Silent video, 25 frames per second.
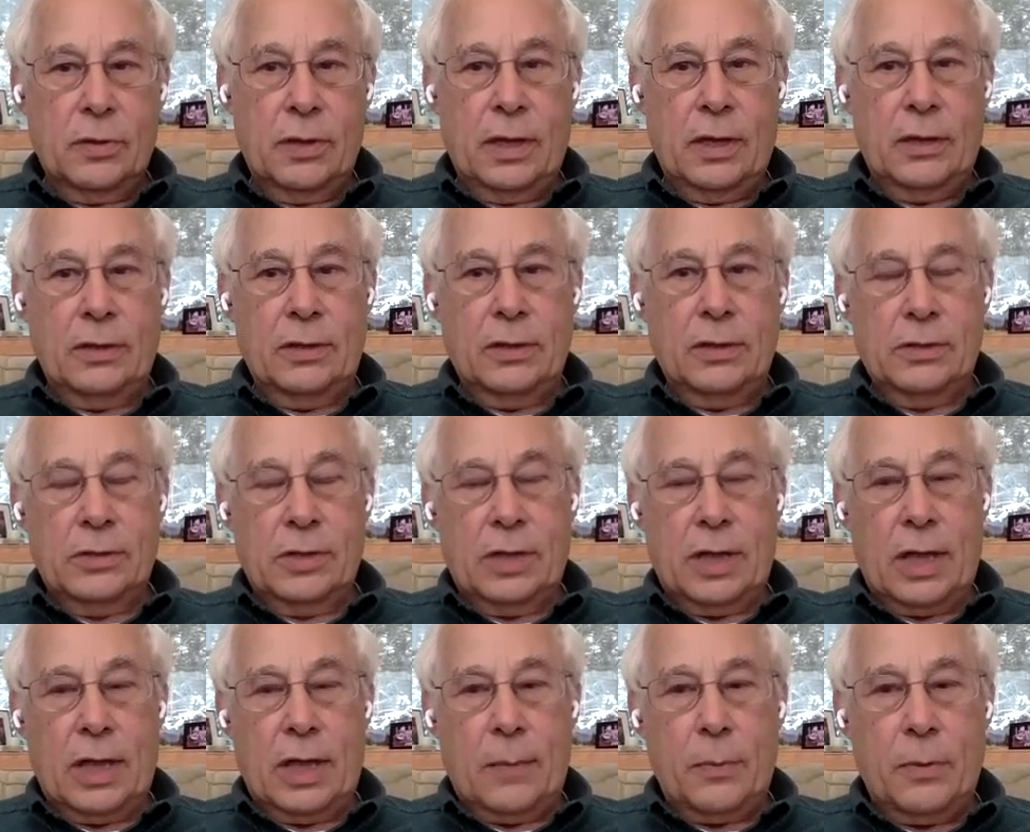When that
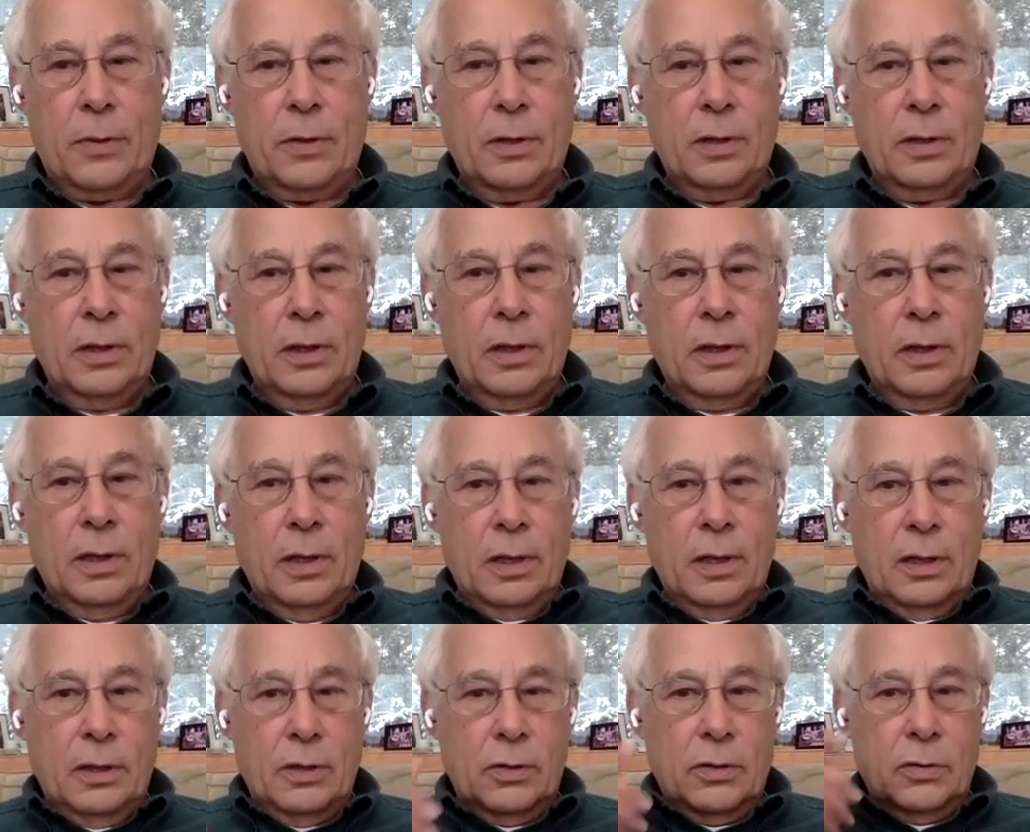doesn't happen,
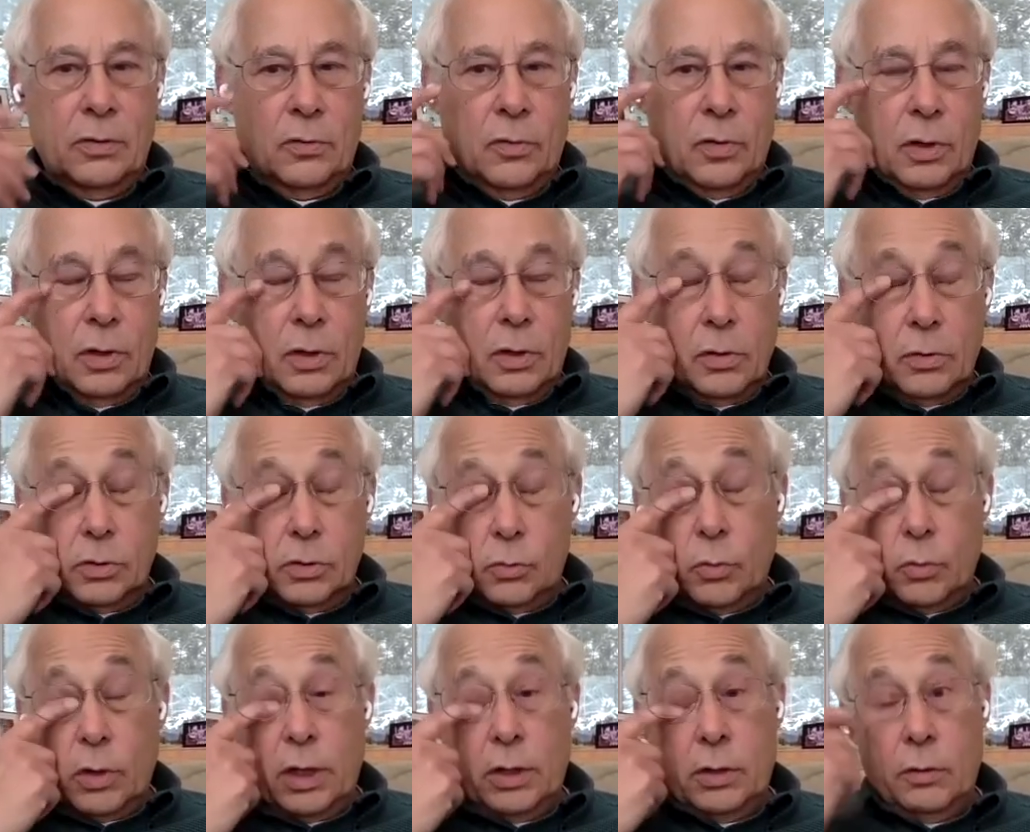the door
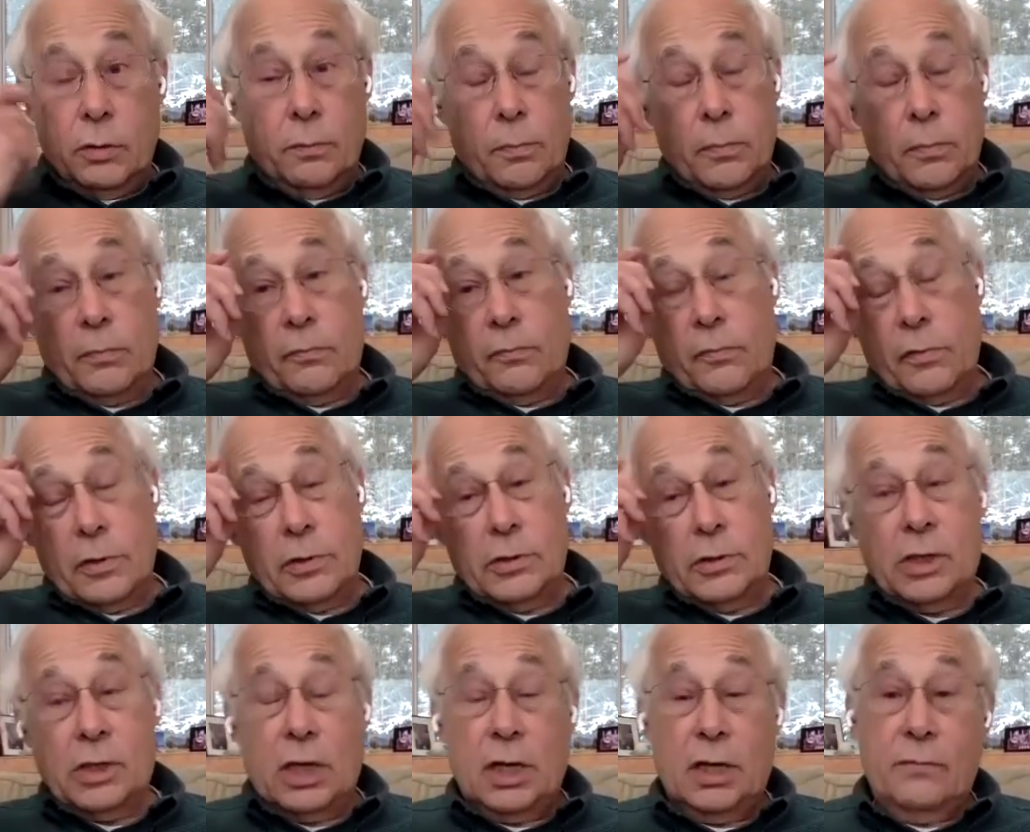goes wide open for
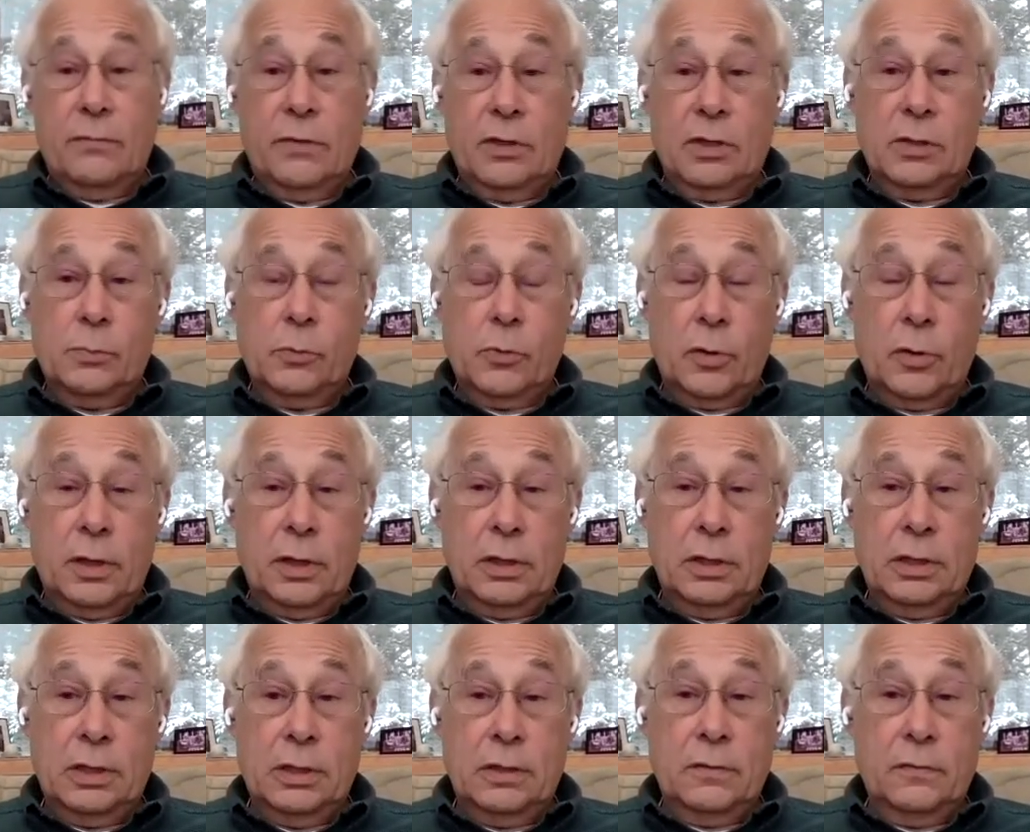this kind of
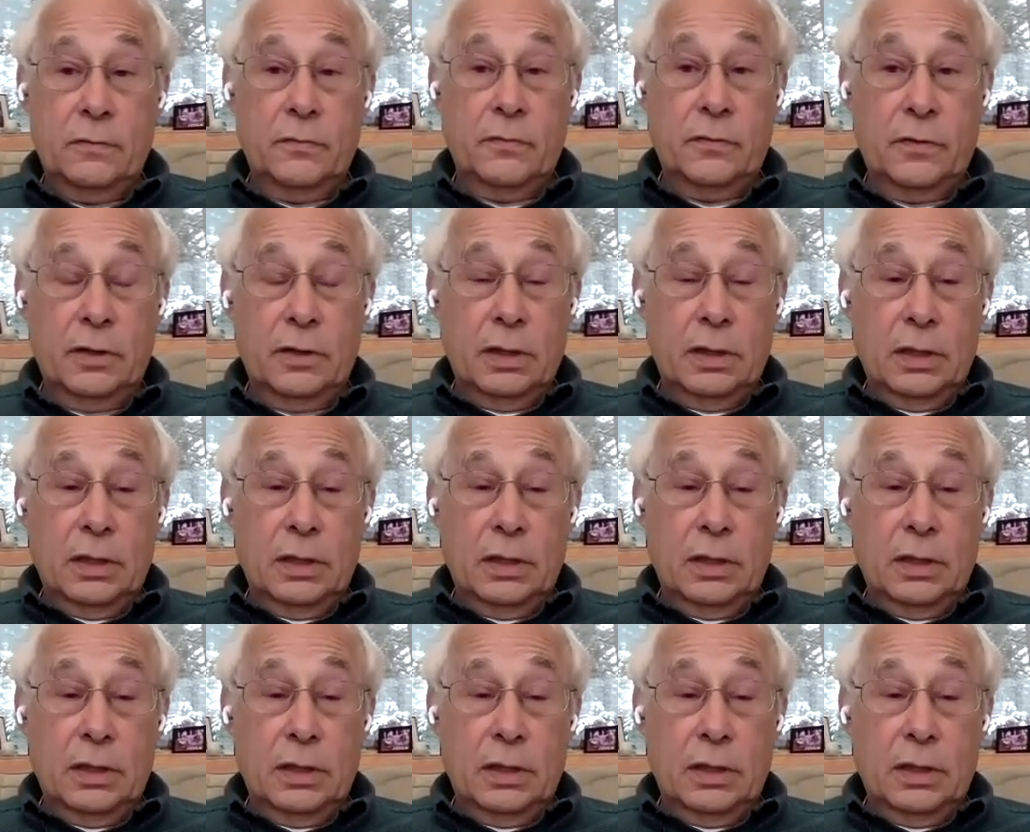exploitative,